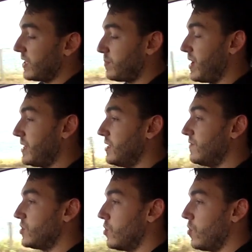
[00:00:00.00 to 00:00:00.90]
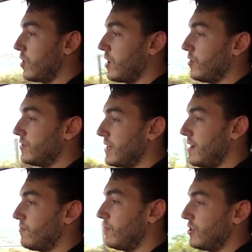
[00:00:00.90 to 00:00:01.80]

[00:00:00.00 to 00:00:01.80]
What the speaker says: there's plenty of torque low down,